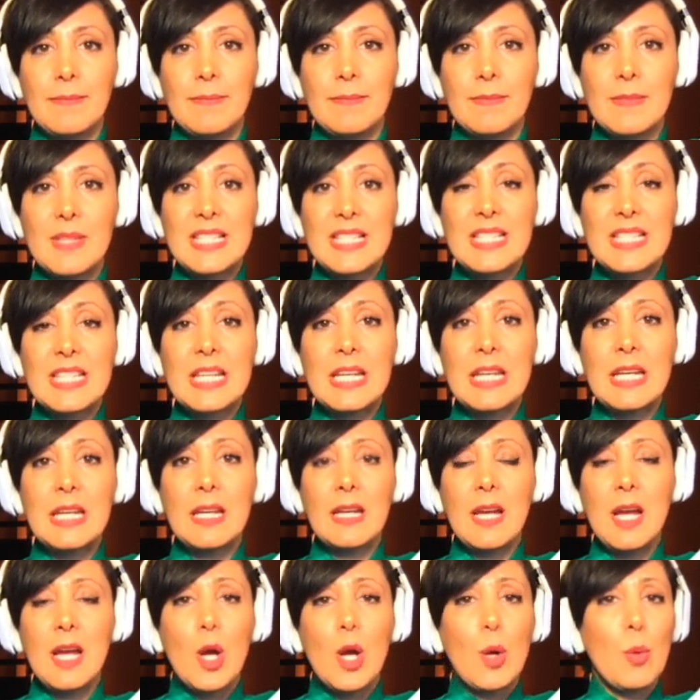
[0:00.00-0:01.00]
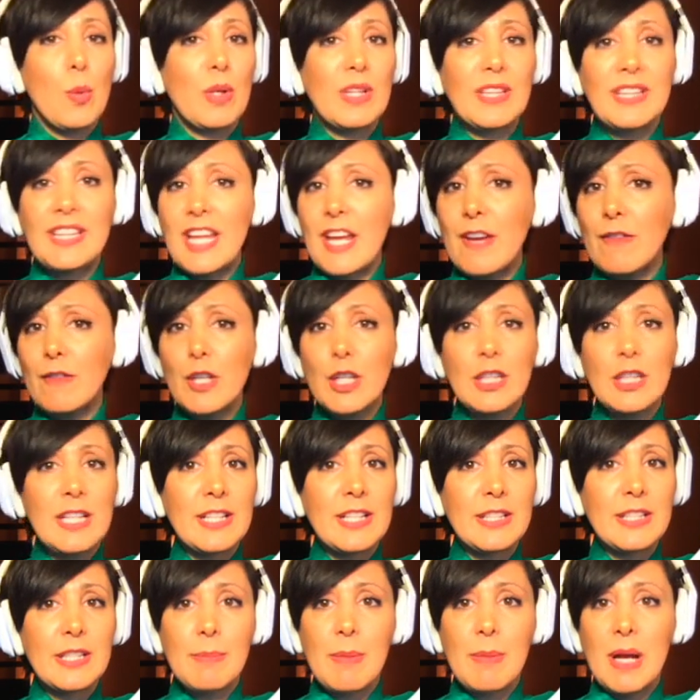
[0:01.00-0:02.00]
C will never
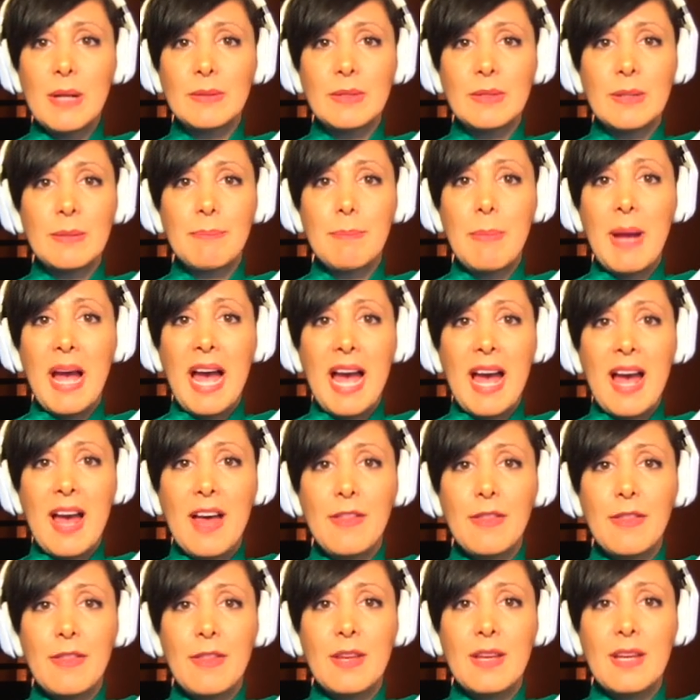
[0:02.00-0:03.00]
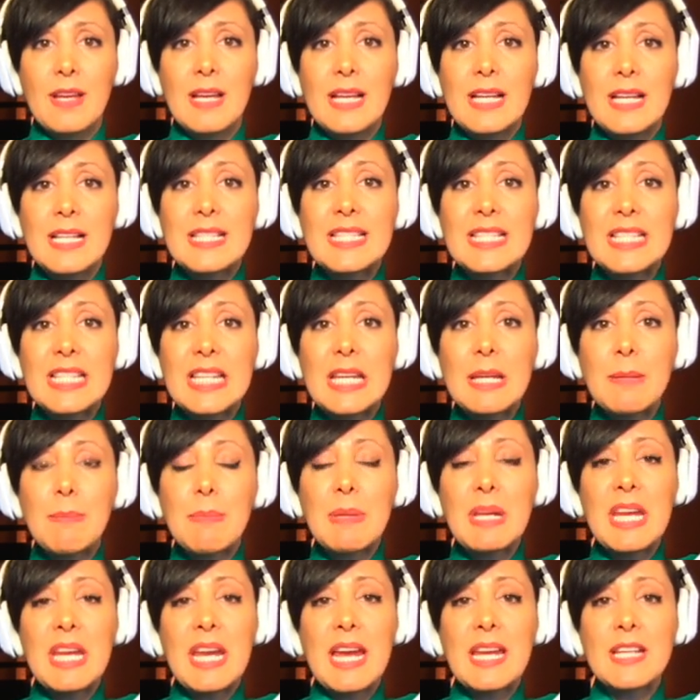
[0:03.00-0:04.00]
learn about the path
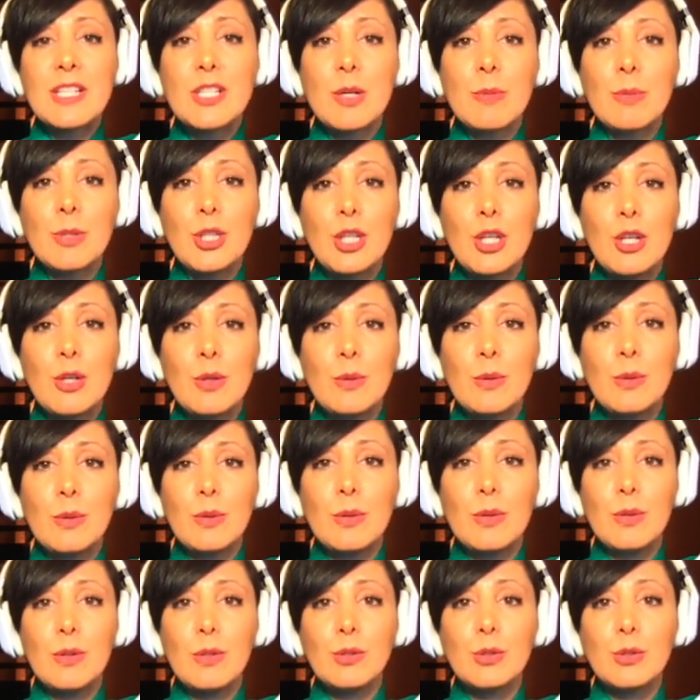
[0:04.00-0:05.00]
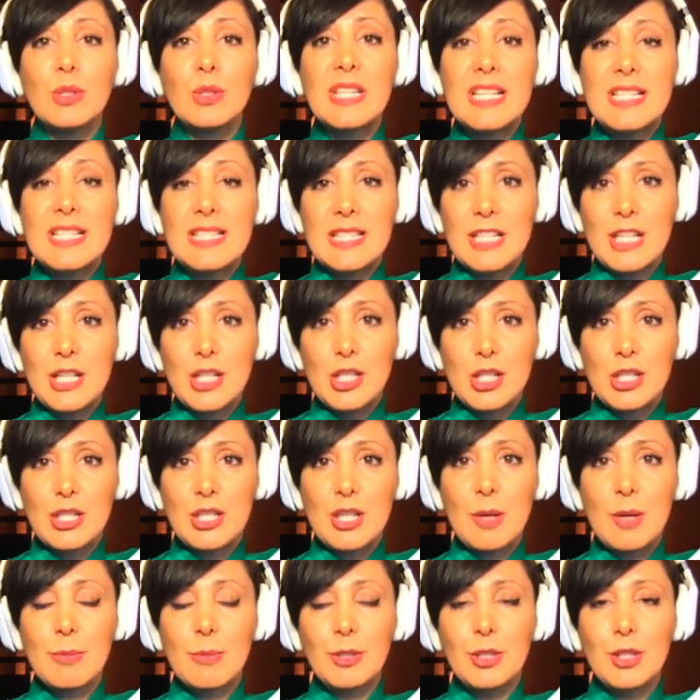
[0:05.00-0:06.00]
CBAW to destination
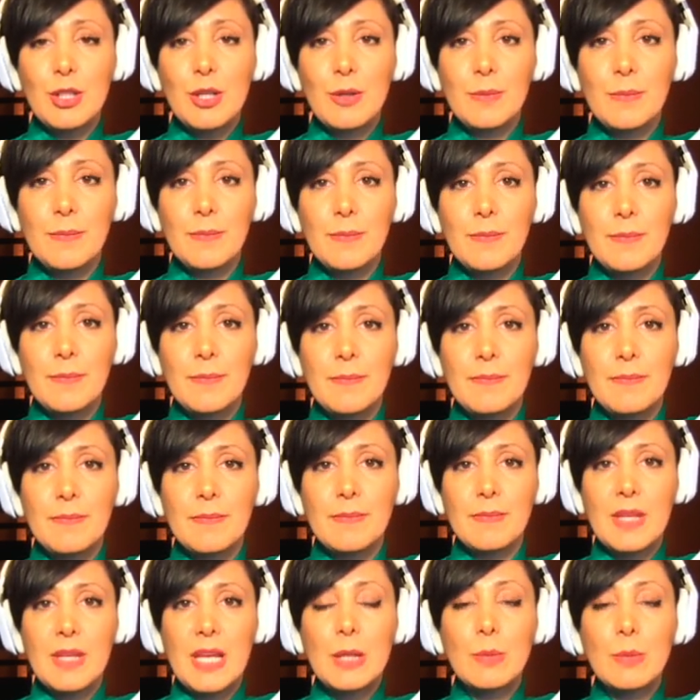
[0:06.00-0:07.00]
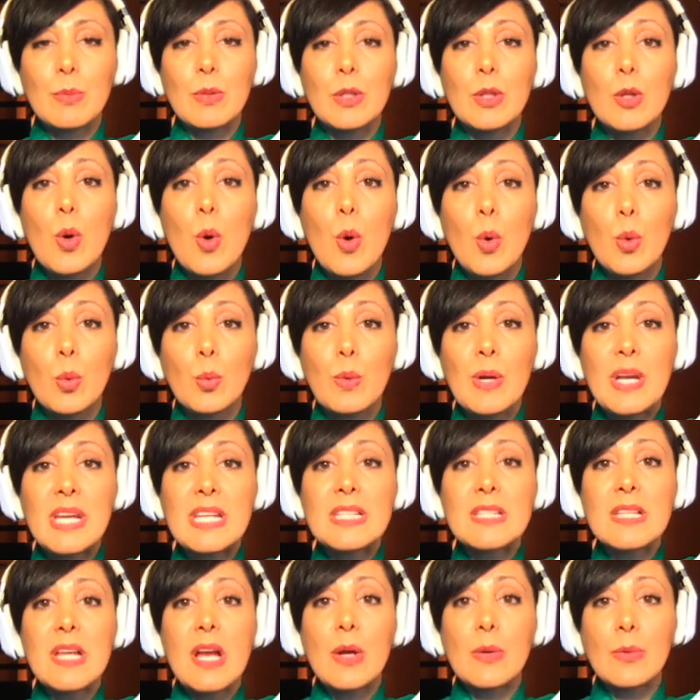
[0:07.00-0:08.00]
W. It will
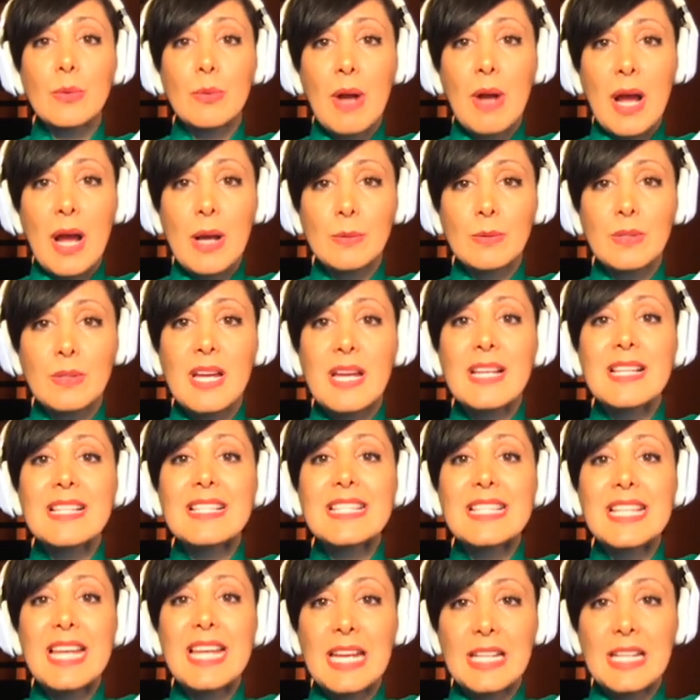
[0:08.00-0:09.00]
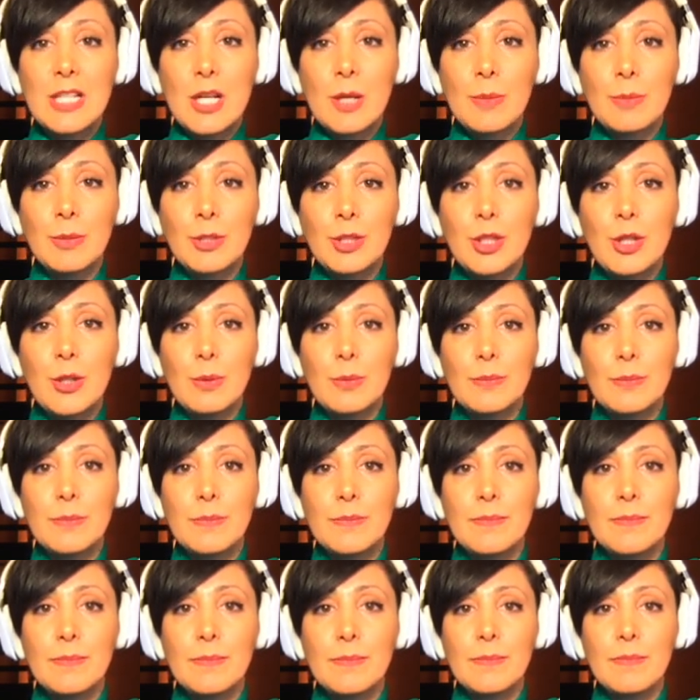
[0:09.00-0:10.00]
always route CAW,
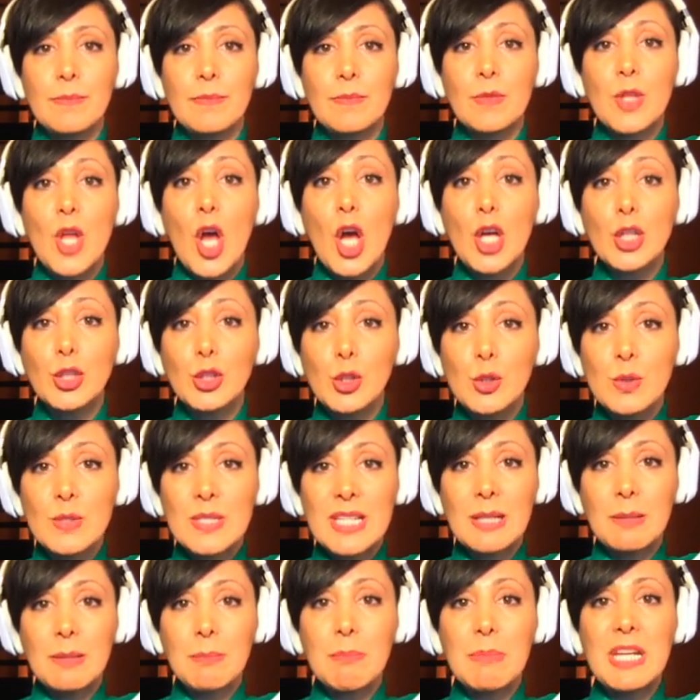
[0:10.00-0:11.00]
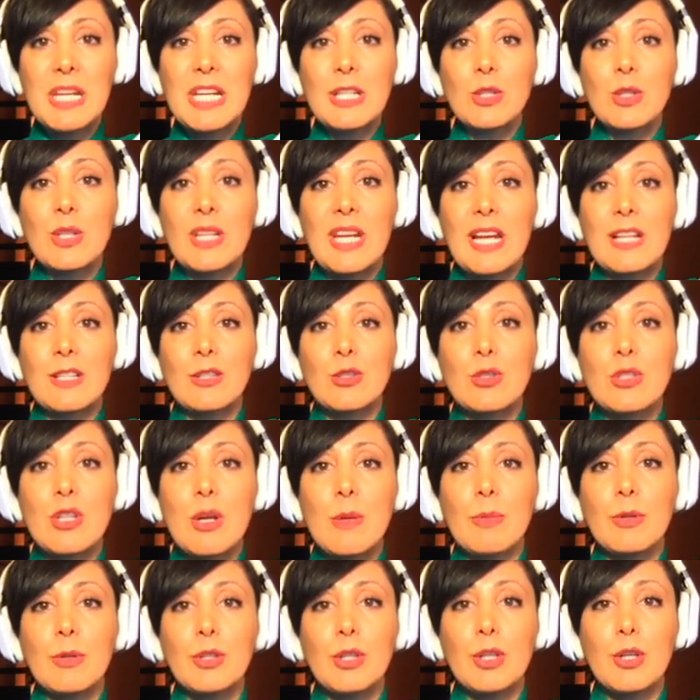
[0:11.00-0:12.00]
not using B to get to
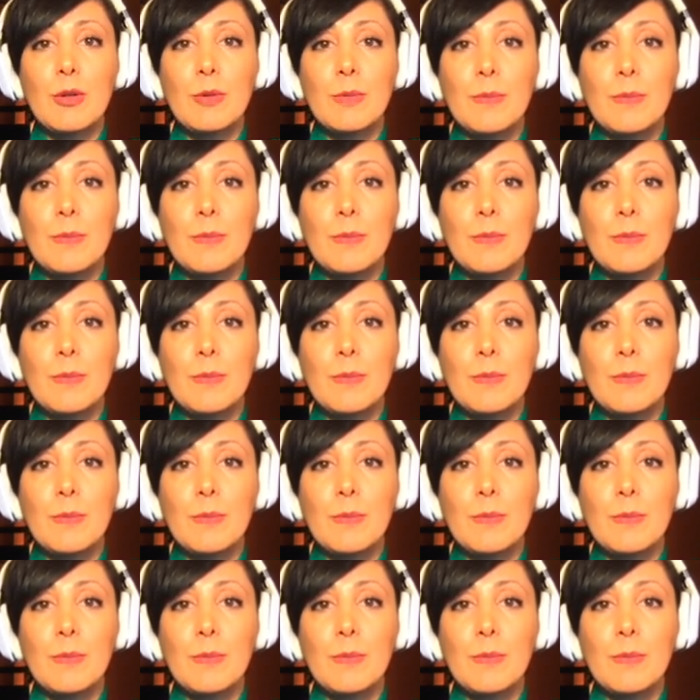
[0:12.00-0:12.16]
W.